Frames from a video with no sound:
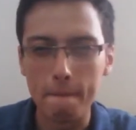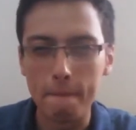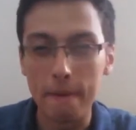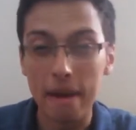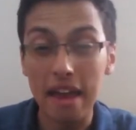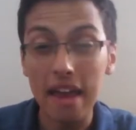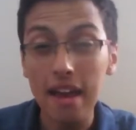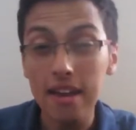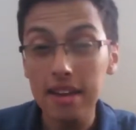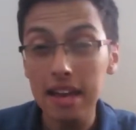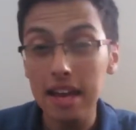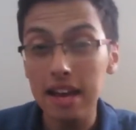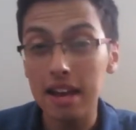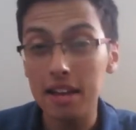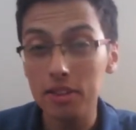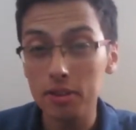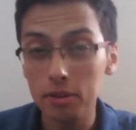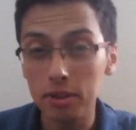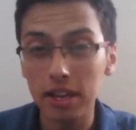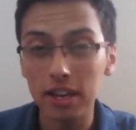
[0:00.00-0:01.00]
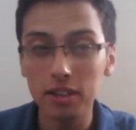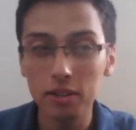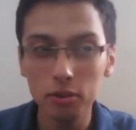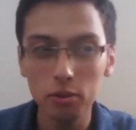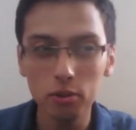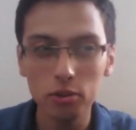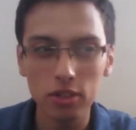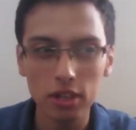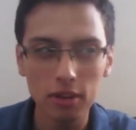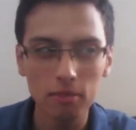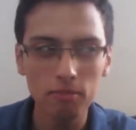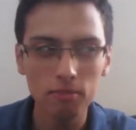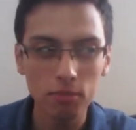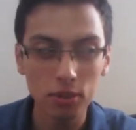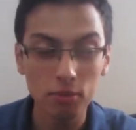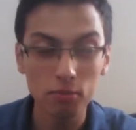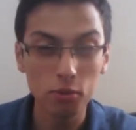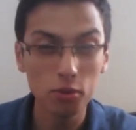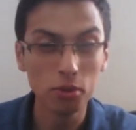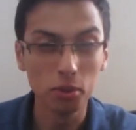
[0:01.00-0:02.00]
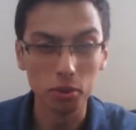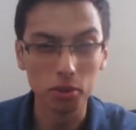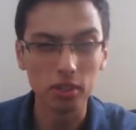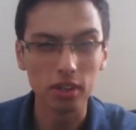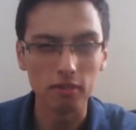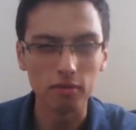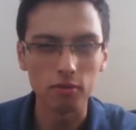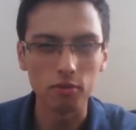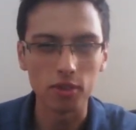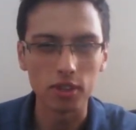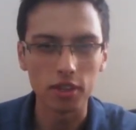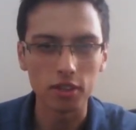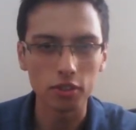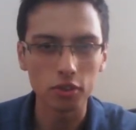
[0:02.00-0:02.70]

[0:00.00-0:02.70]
And you can do some cool stuff with it.